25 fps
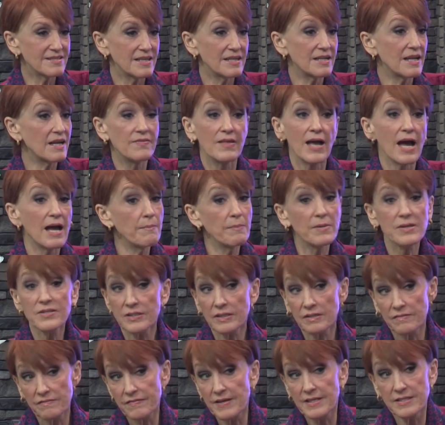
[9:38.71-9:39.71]
And I must
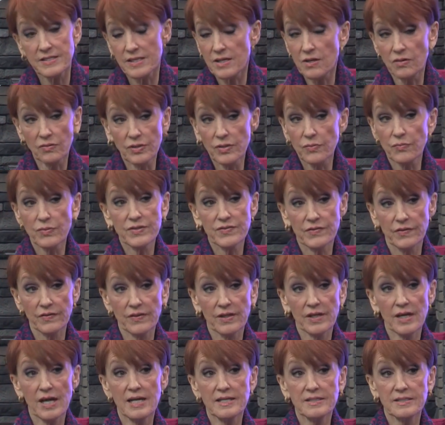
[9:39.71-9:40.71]
confess, the only reason
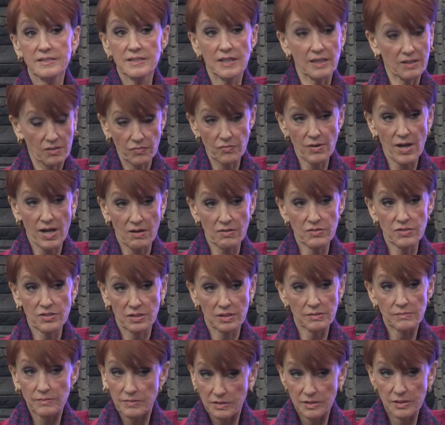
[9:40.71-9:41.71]
that I stuck around,
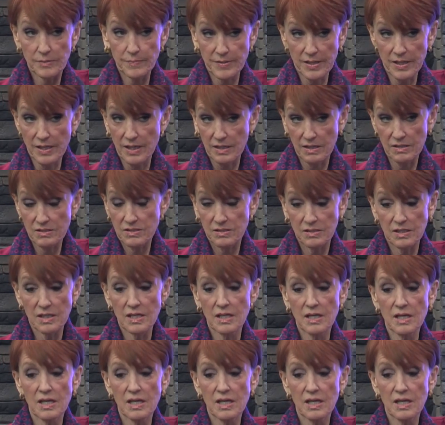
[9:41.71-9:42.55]
to be honest,